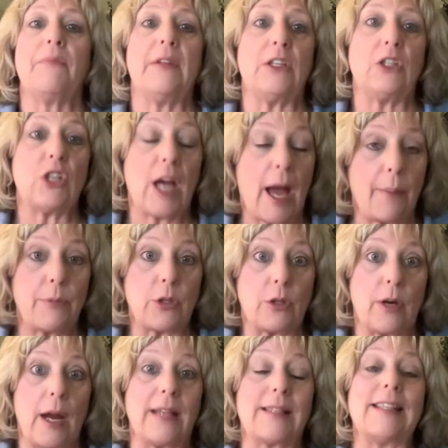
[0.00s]
the
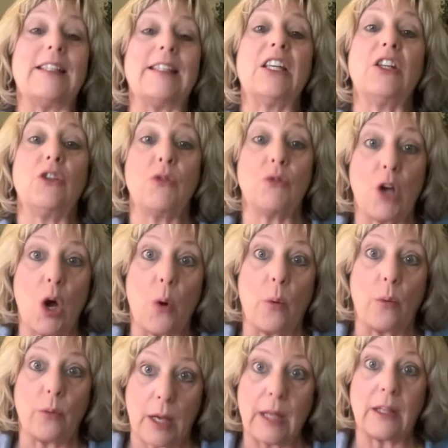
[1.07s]
chapter has continued
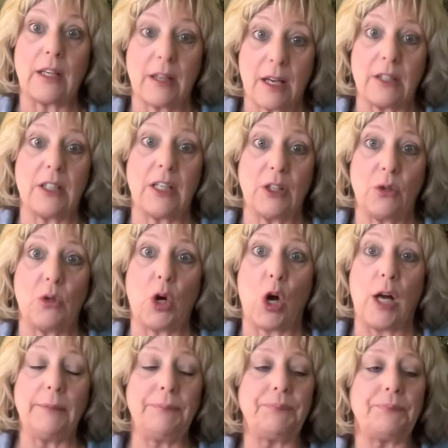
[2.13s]

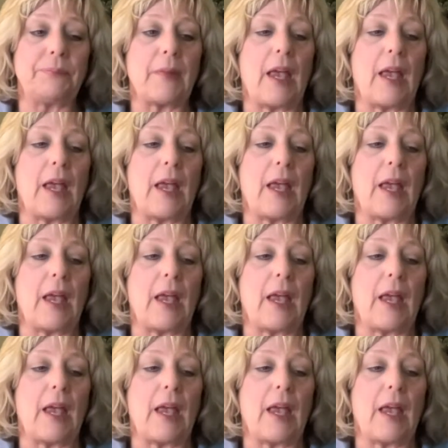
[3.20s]
on.